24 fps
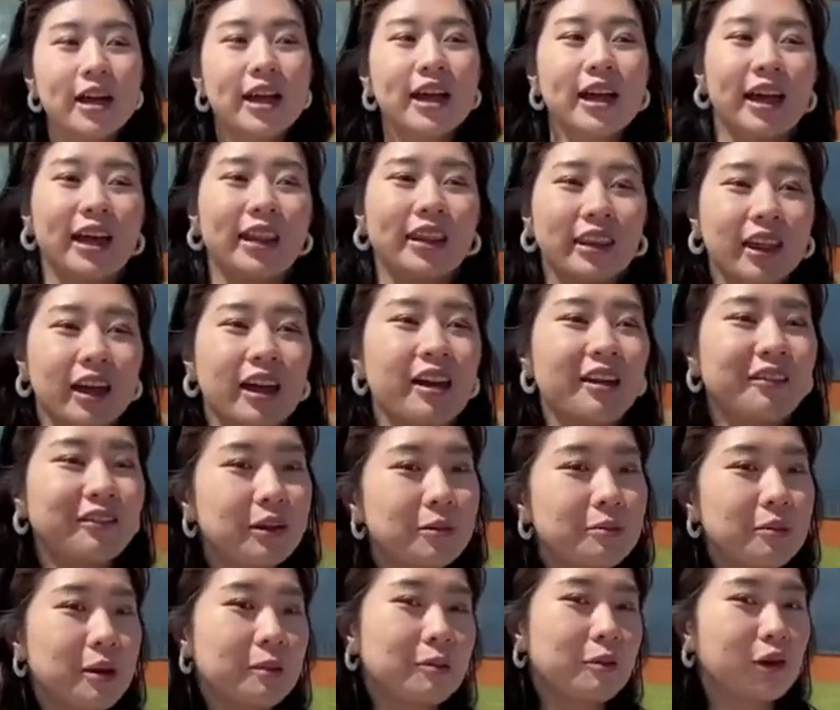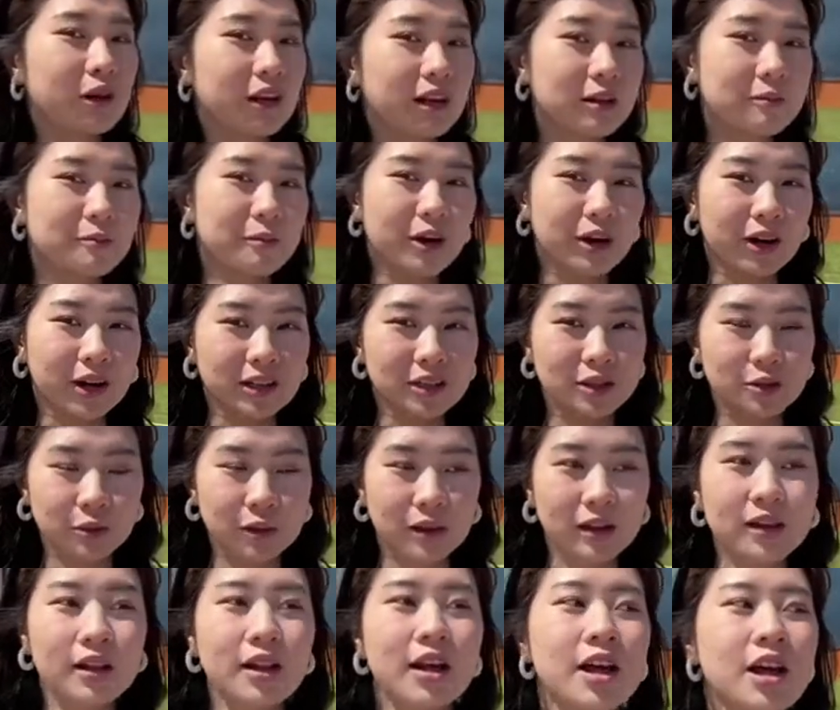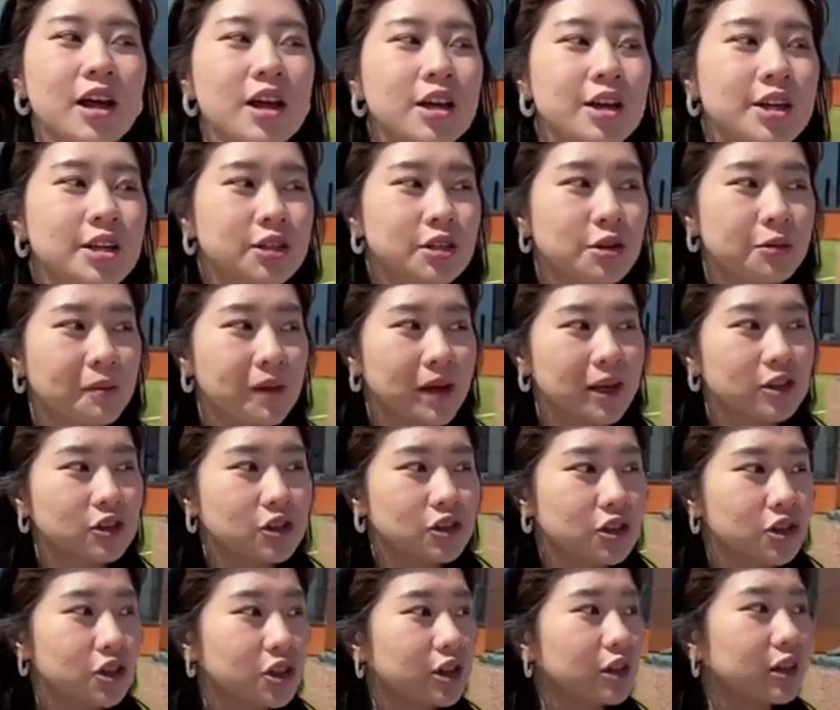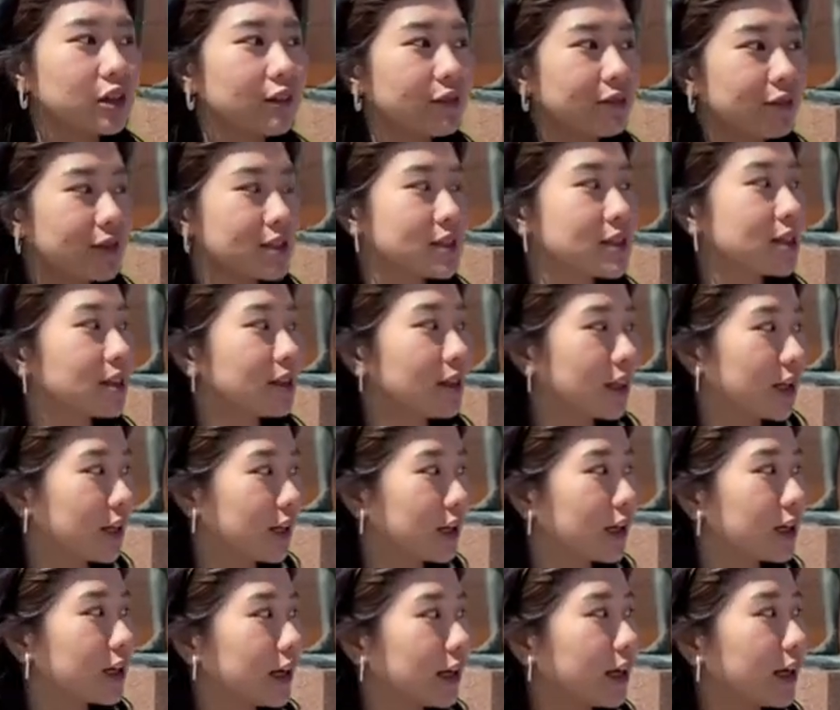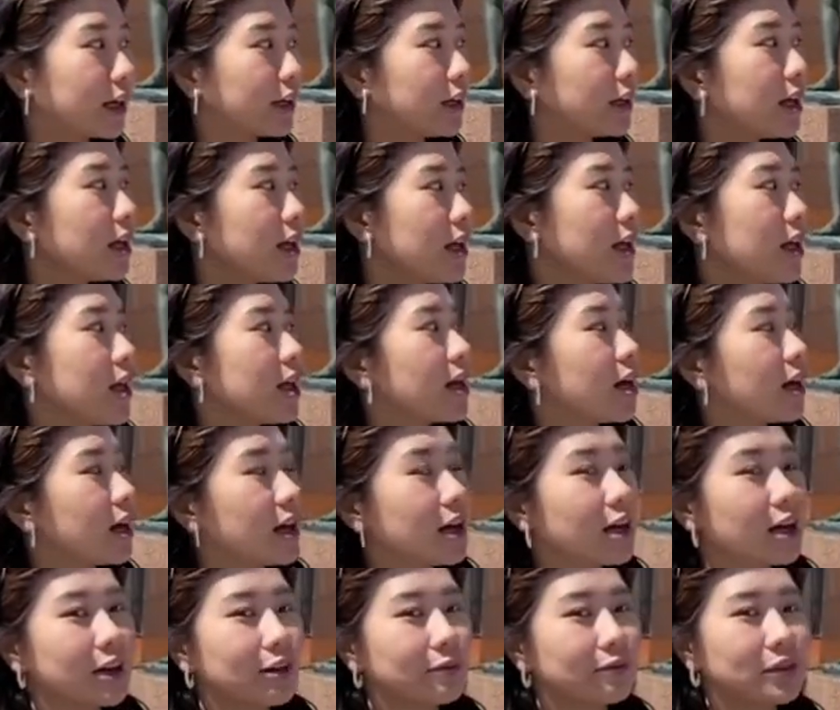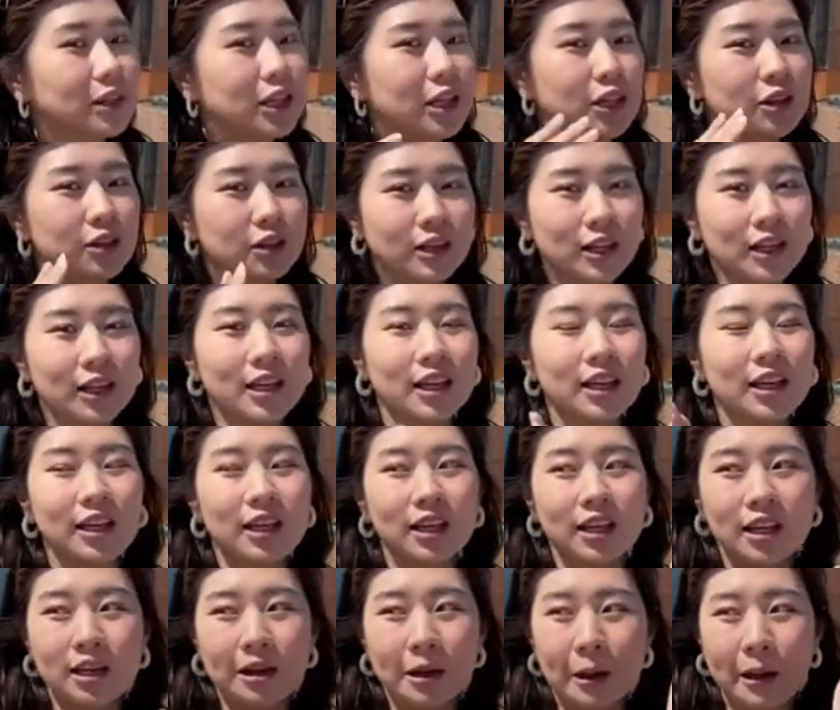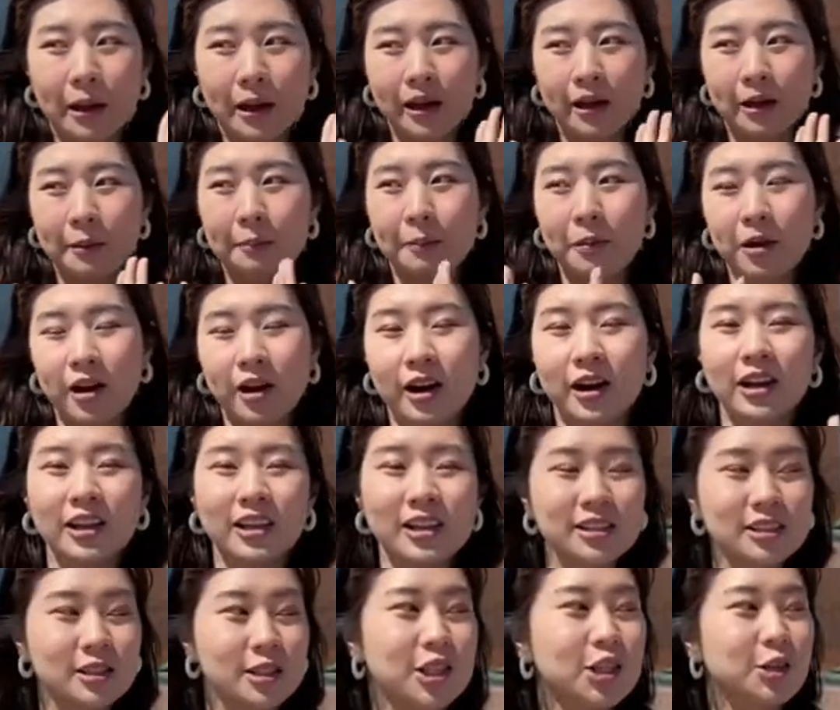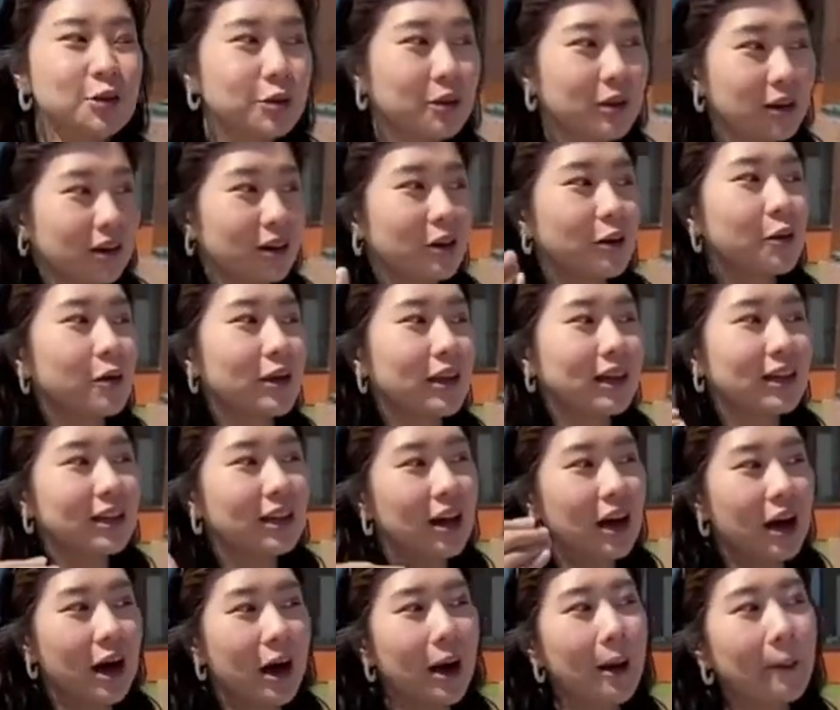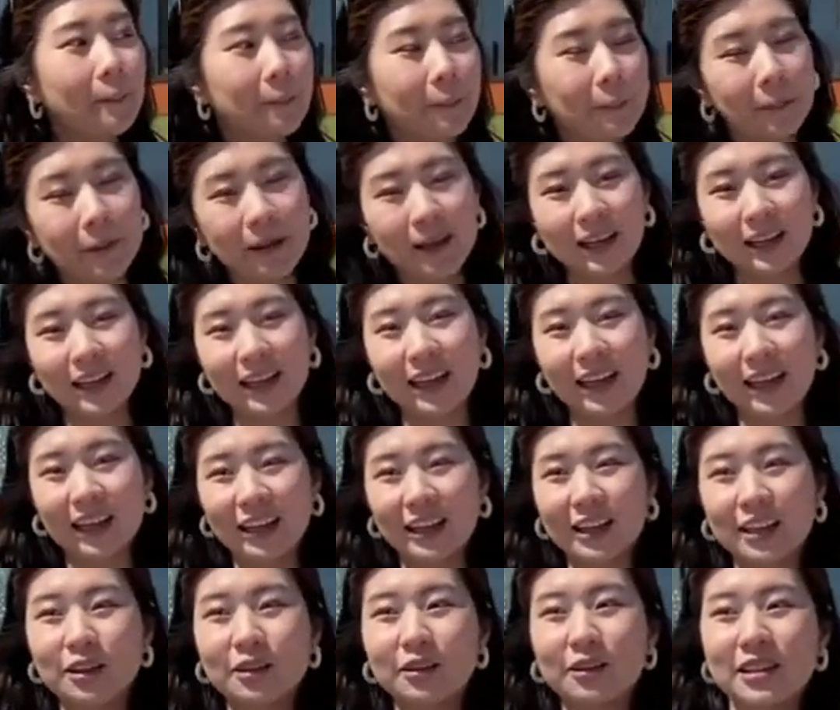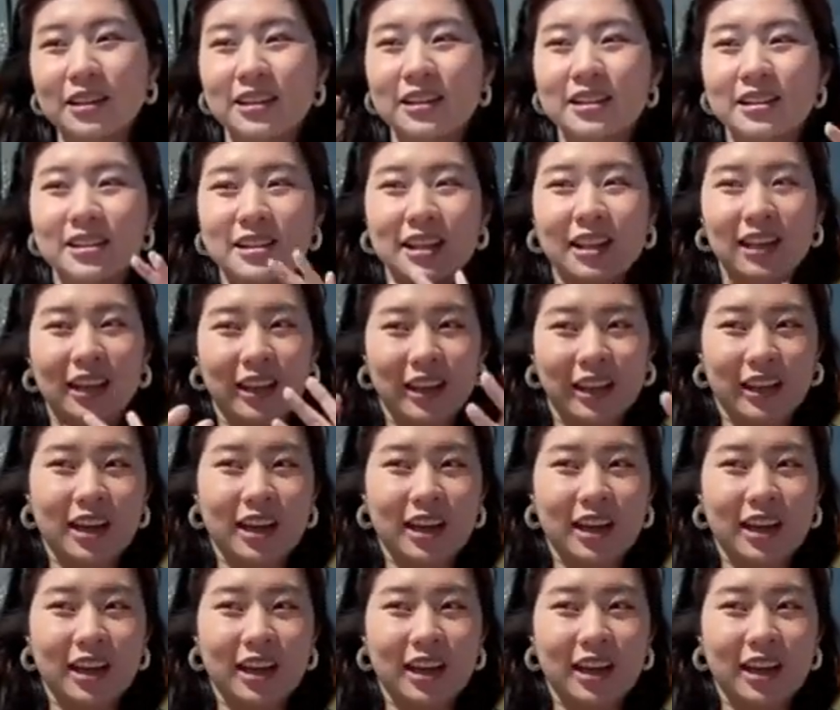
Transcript: and they have the memorial park as well. So make sure you visit here. And the unique part is you are going up, and then you can see like